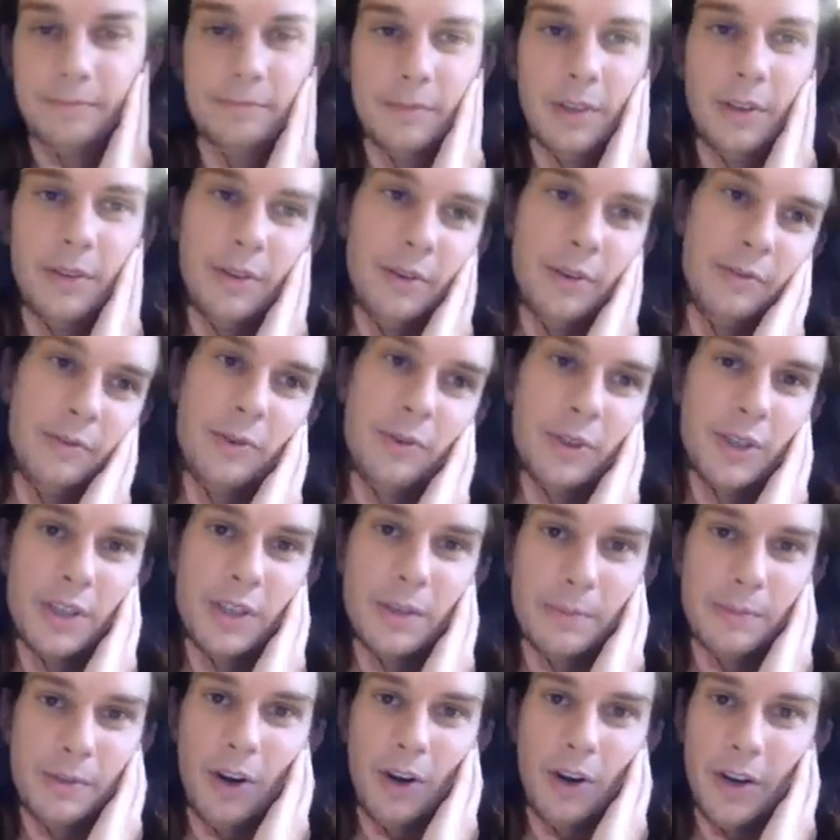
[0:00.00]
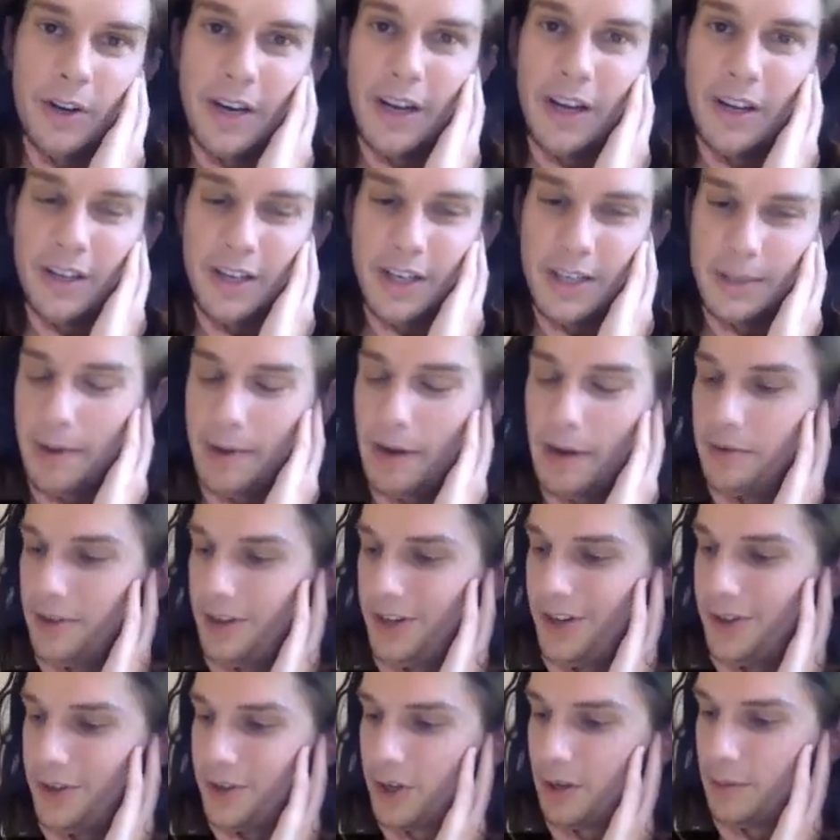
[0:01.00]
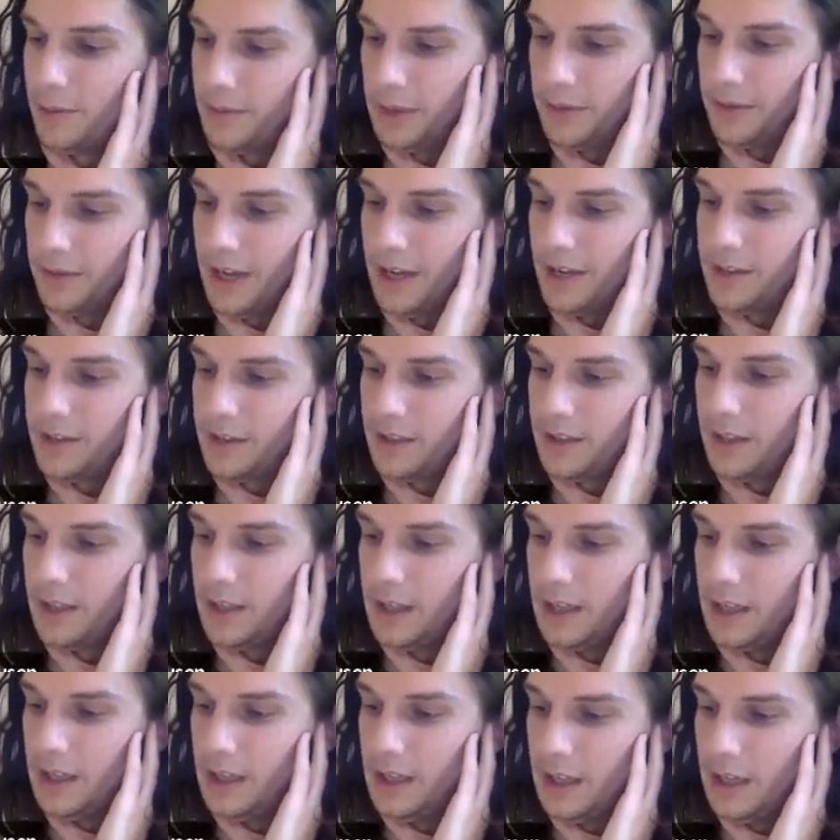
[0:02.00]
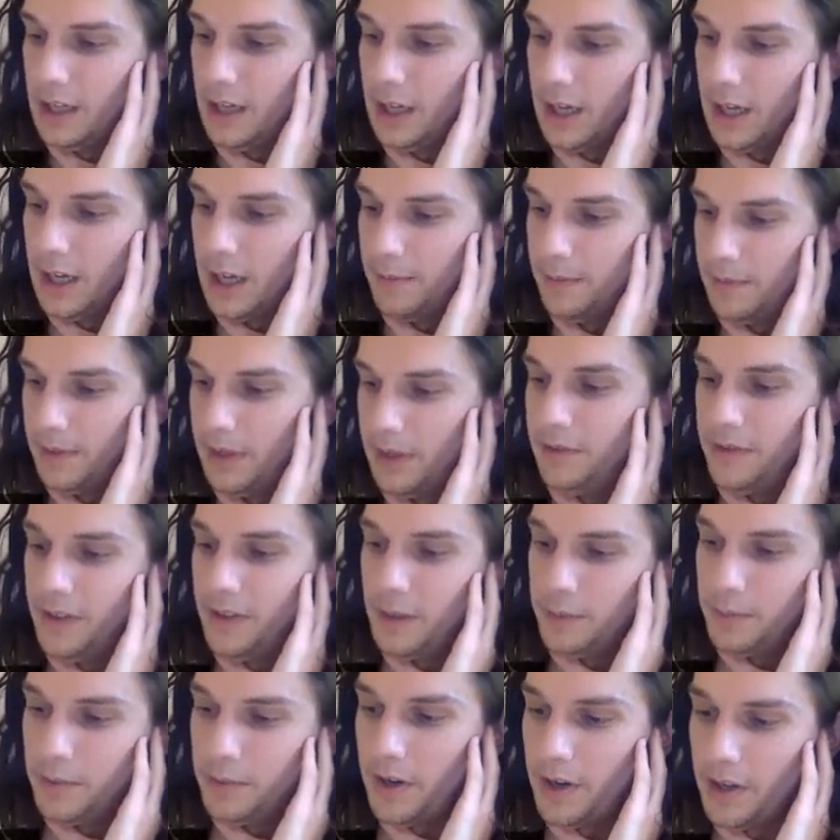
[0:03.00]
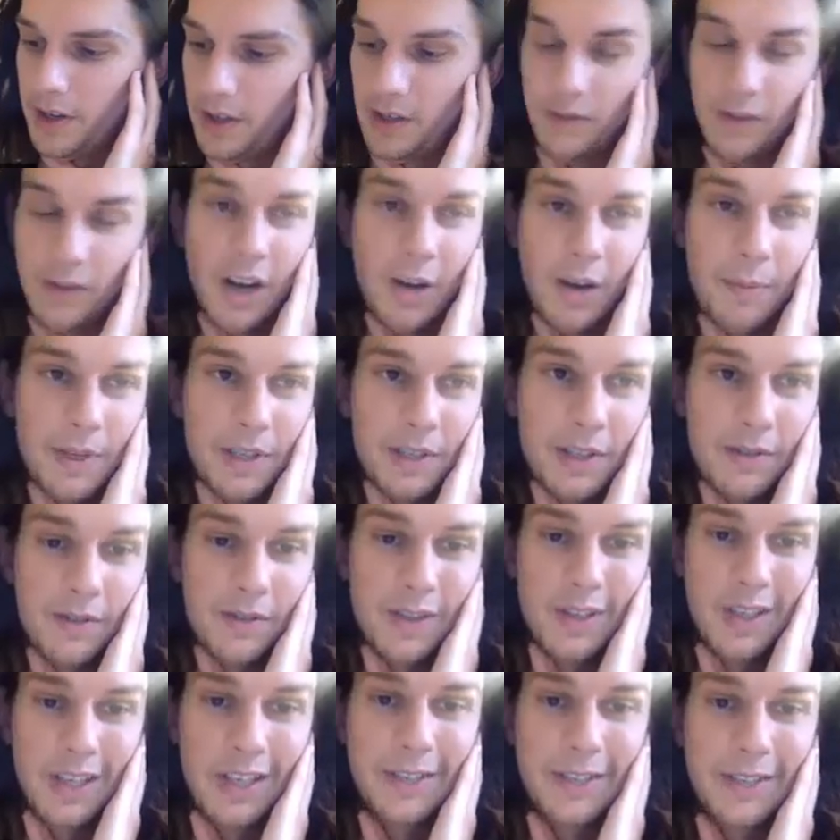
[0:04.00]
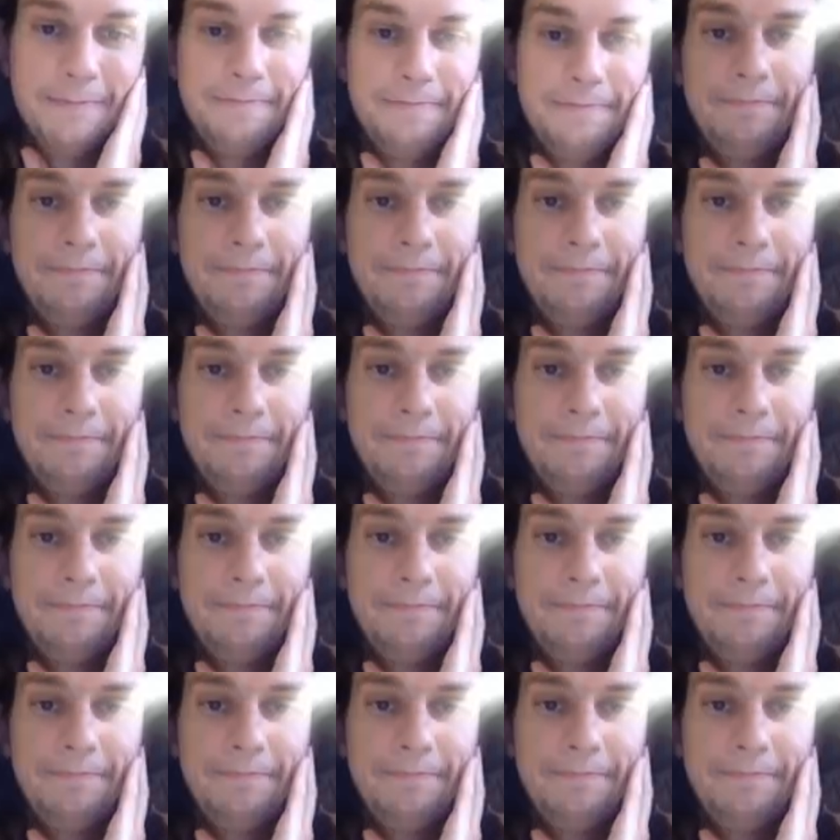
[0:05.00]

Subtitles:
Although of course the cardinality is bounded in terms of S, infinite product of copies of Z.